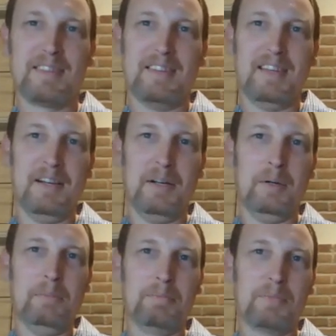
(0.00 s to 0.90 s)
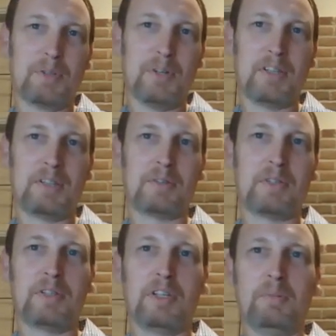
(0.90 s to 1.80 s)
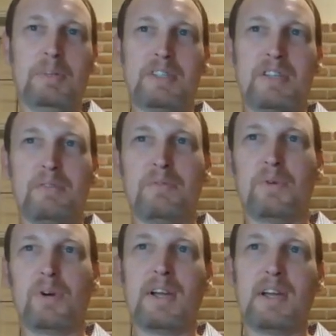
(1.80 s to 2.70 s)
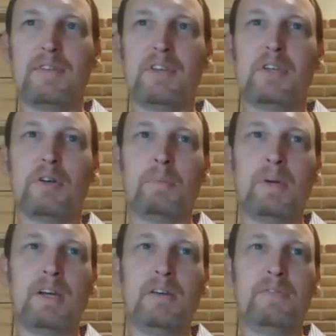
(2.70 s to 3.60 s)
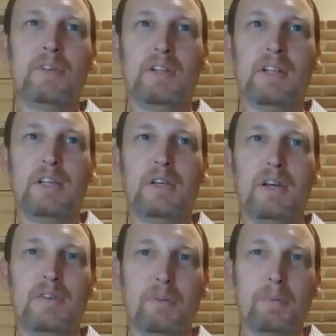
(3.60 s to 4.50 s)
So I think there's something to be said for having your path, feeling like you have your